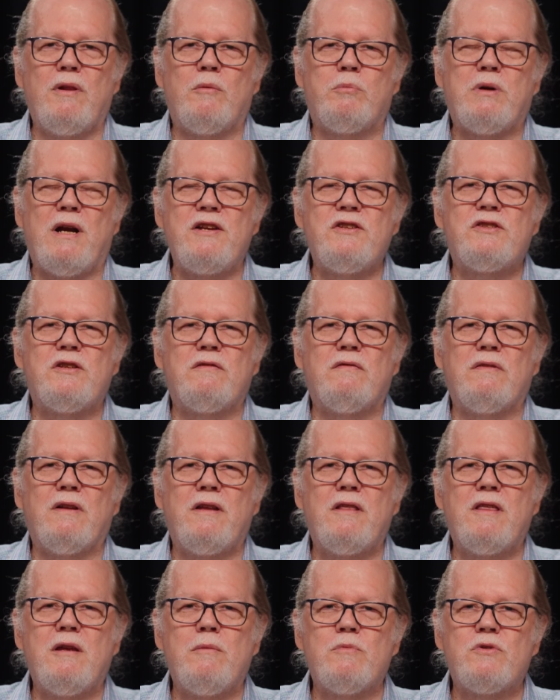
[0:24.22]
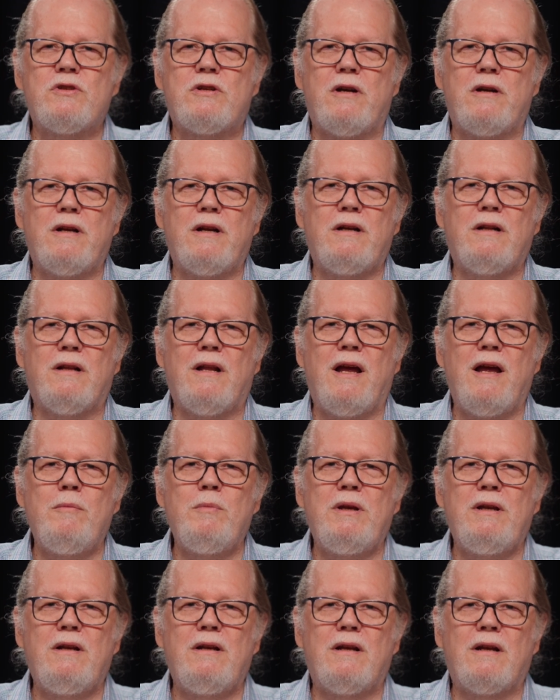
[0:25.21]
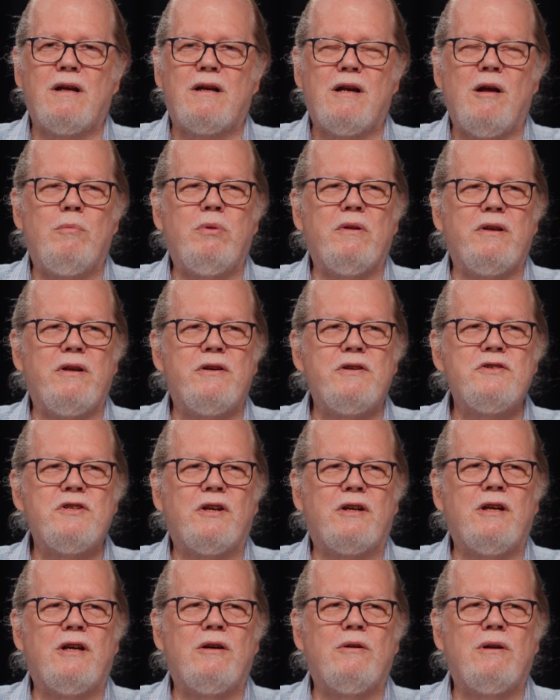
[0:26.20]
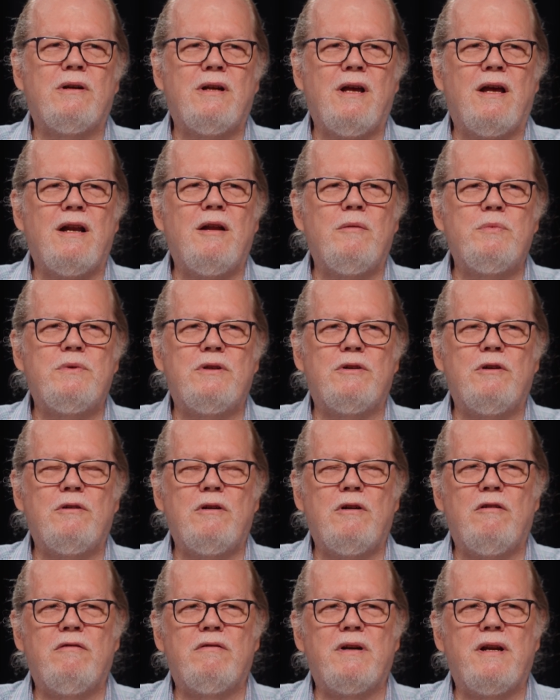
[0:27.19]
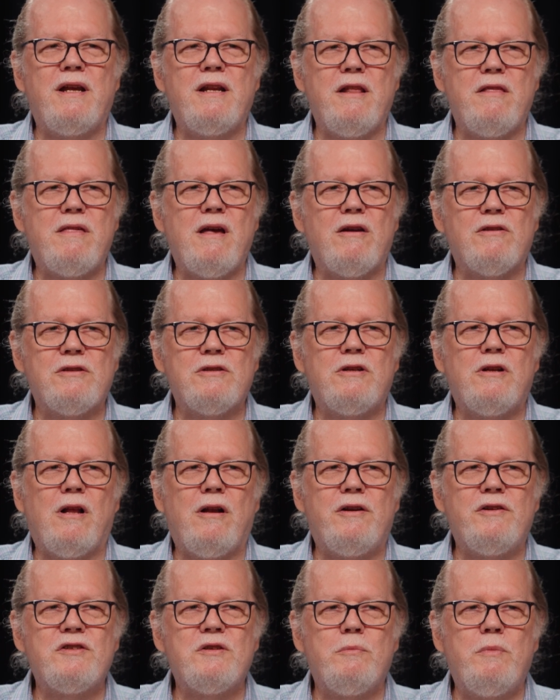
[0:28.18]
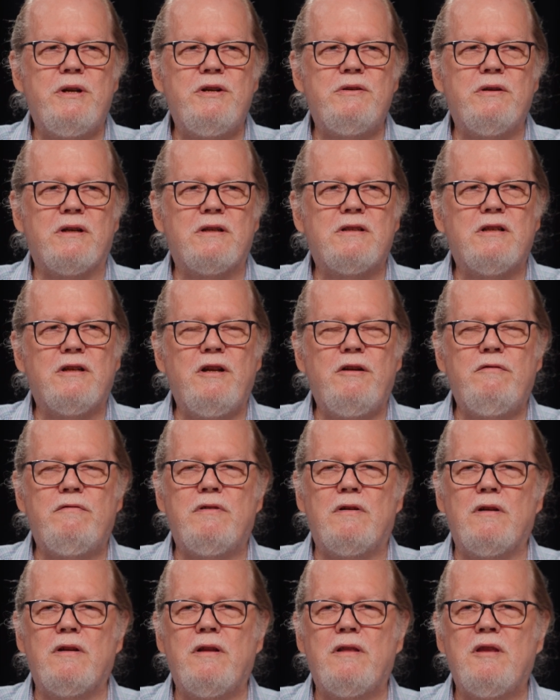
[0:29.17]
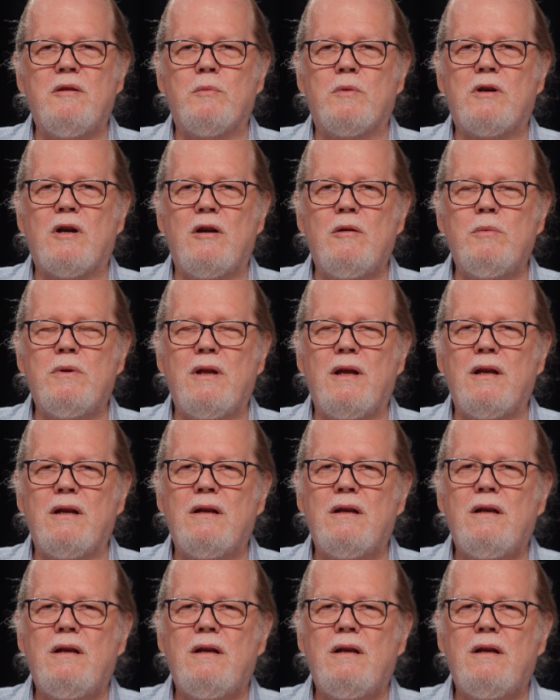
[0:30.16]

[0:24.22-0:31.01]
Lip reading: the price of lithium started climbing a couple years ago, it got up to over $80,000 a metric ton for lithium carbonate.